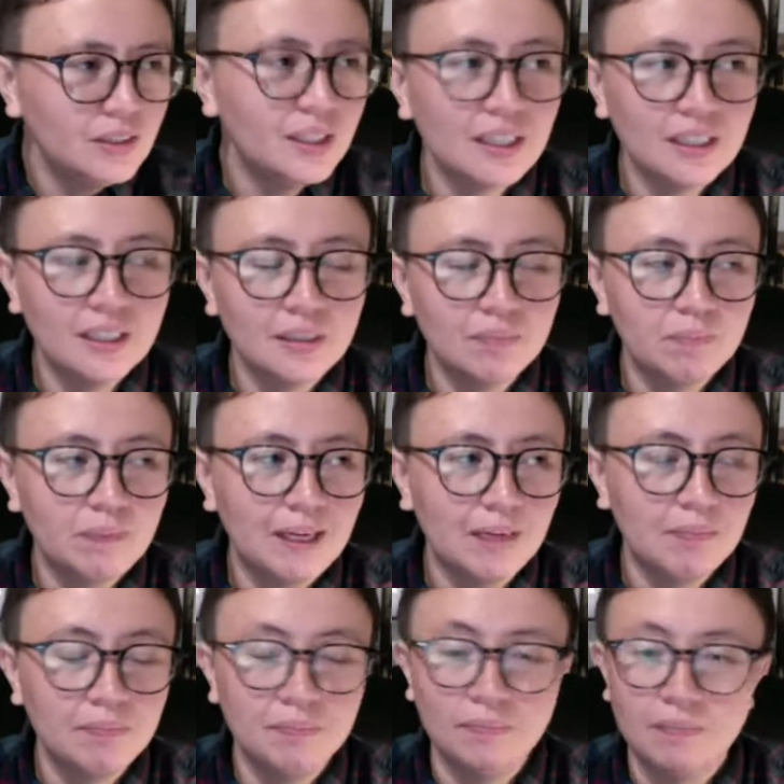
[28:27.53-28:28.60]

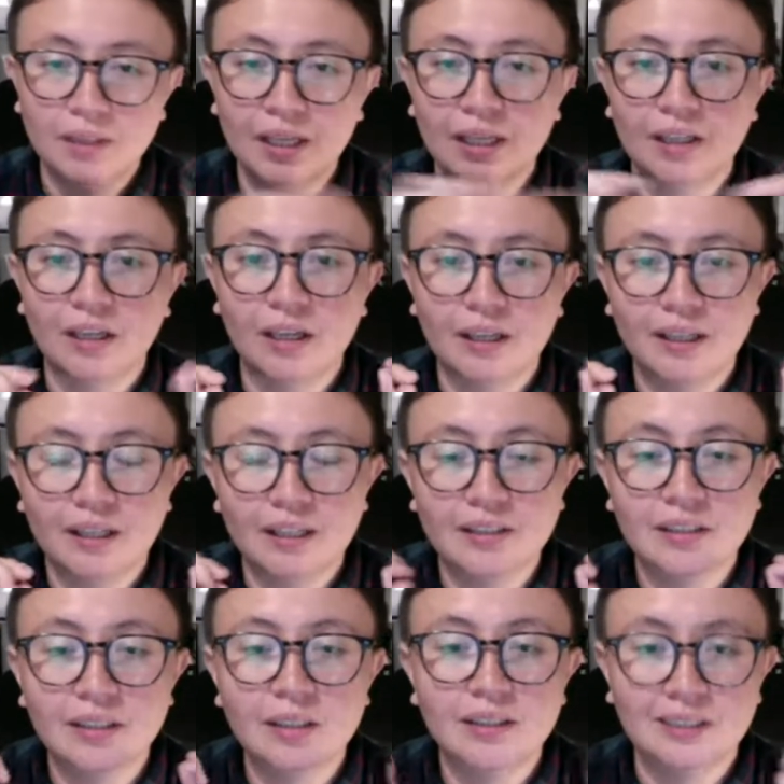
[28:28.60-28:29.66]
there are
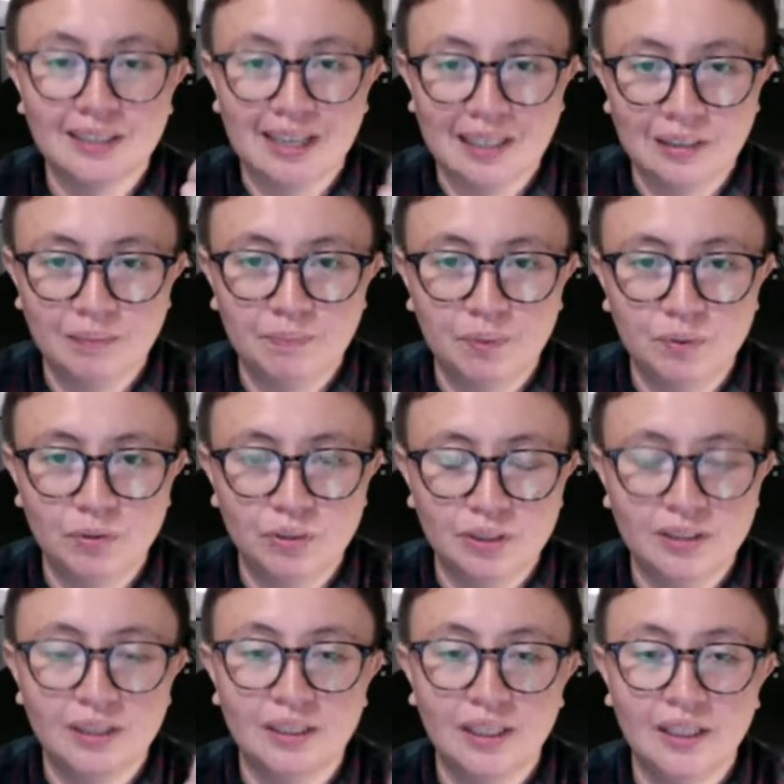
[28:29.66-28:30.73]
little signposts
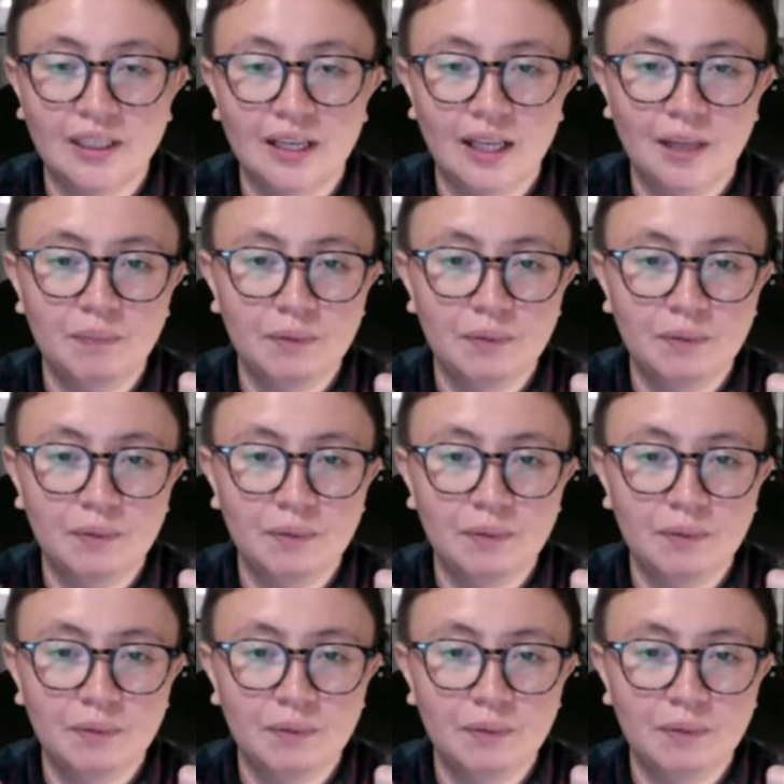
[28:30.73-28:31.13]
that can help